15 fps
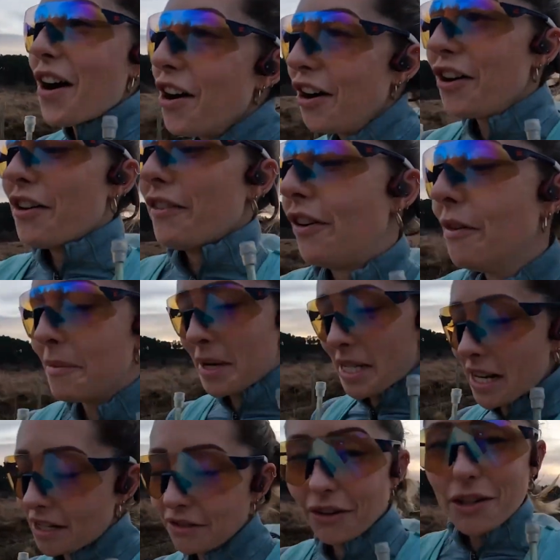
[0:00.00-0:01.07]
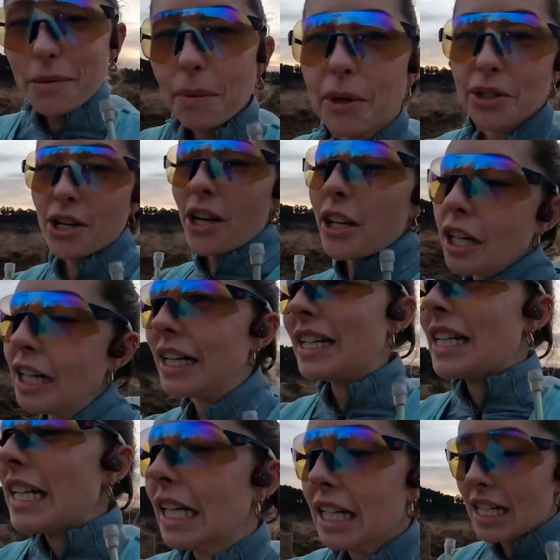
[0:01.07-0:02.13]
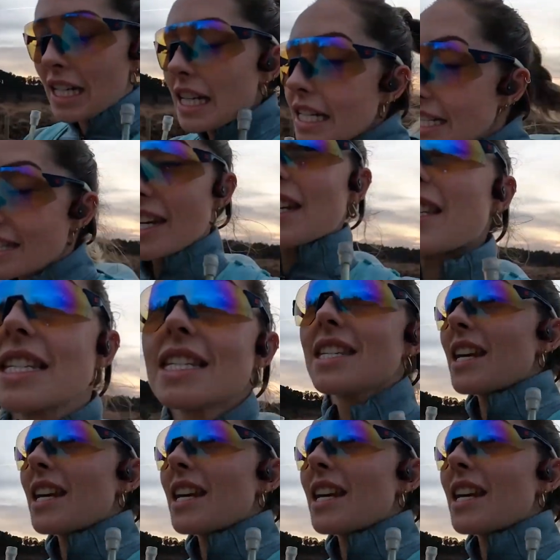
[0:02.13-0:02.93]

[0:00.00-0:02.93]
of My Dad Wrote a Porno, season